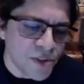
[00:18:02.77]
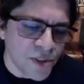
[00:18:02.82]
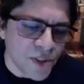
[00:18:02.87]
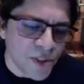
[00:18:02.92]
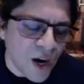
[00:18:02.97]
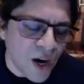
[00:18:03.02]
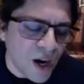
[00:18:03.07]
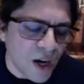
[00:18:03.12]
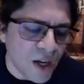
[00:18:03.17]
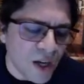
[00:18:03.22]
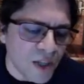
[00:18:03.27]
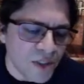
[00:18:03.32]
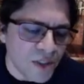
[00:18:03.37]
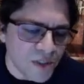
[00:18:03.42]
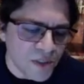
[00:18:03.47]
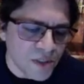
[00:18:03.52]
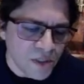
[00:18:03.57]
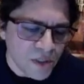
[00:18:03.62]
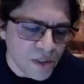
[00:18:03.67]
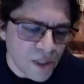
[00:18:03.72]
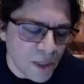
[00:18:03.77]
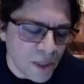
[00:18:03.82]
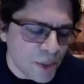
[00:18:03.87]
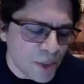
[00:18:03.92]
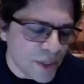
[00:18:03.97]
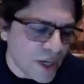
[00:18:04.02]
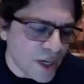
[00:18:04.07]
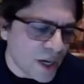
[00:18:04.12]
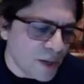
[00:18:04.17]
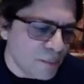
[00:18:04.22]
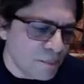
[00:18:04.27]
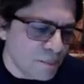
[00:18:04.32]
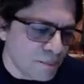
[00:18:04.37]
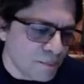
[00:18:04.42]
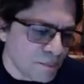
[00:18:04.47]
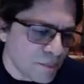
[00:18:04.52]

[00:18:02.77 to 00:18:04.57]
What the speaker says: are gone and become